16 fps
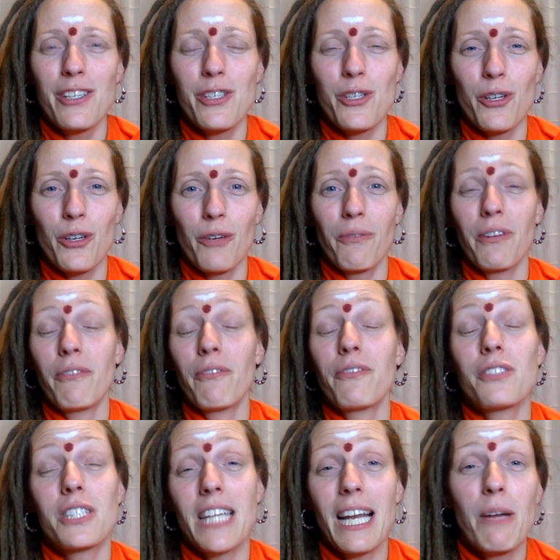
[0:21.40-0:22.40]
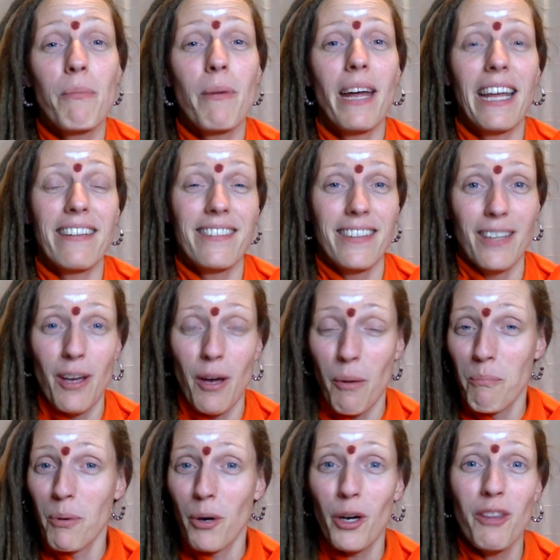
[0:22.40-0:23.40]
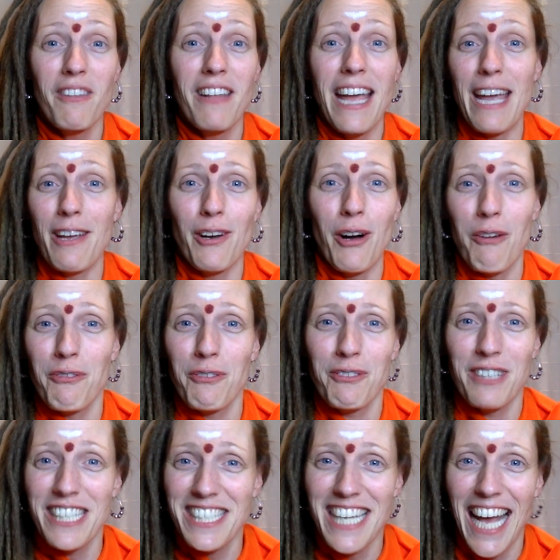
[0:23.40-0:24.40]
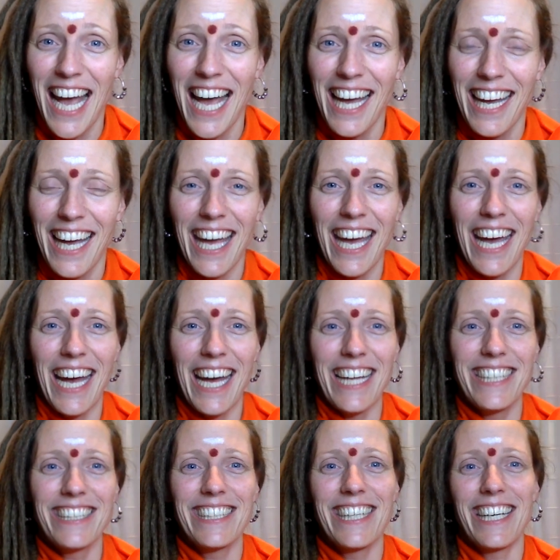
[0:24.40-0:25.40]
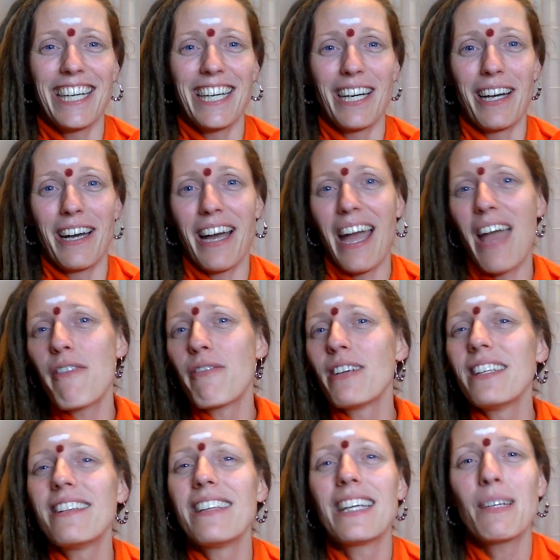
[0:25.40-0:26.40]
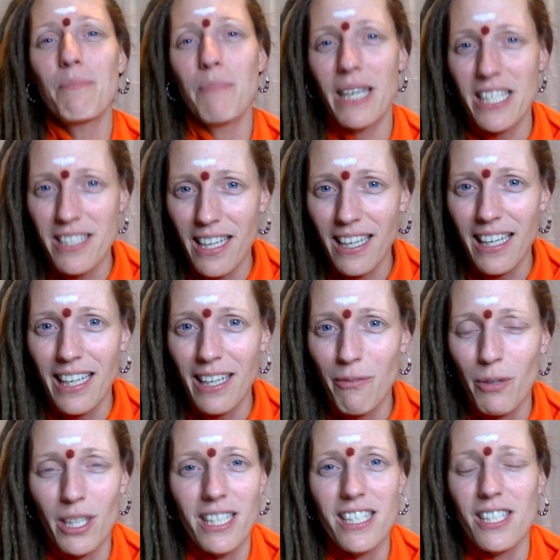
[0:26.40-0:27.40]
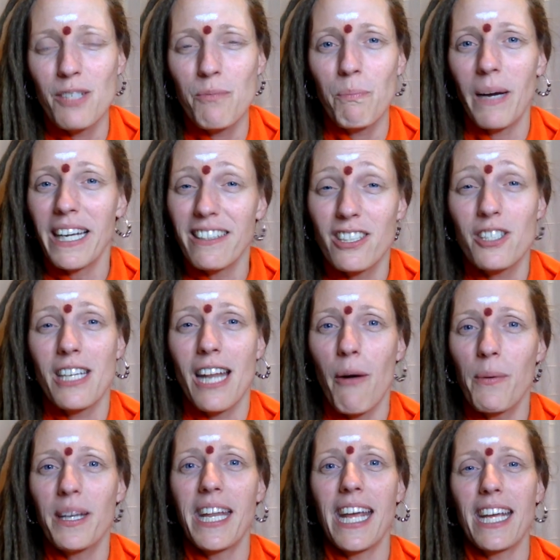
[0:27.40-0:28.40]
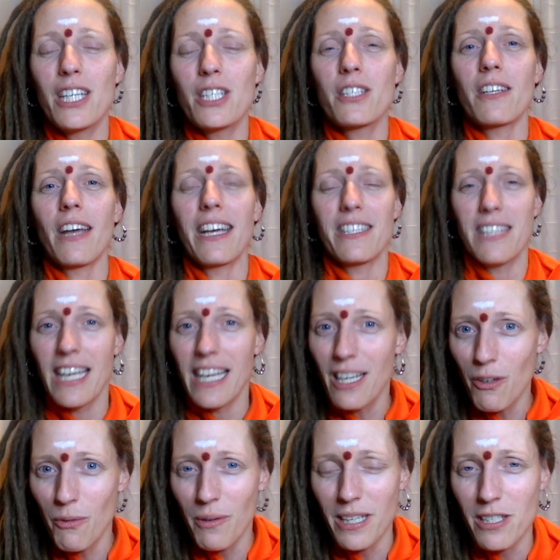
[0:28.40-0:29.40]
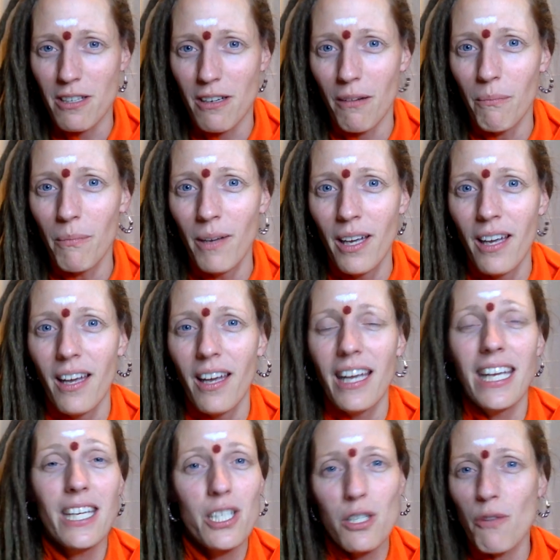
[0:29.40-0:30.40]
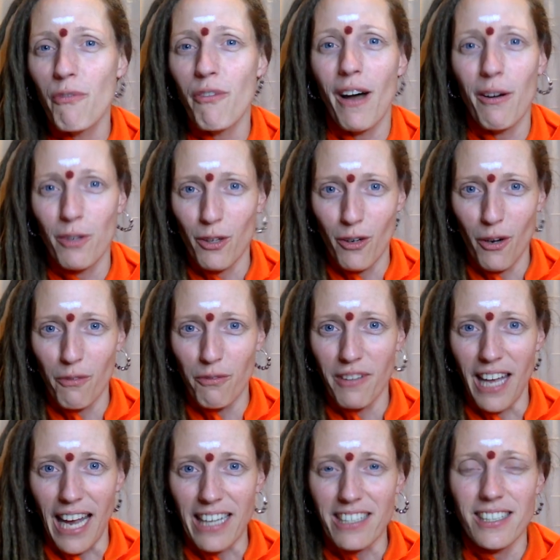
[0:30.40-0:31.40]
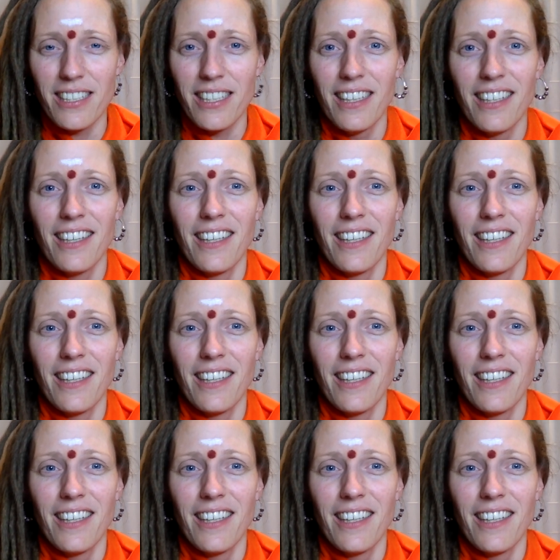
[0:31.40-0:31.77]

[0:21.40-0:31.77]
So we celebrate the birthday of Krishna, and everything basically what is practiced nowadays as Hinduism, he is the founder of that.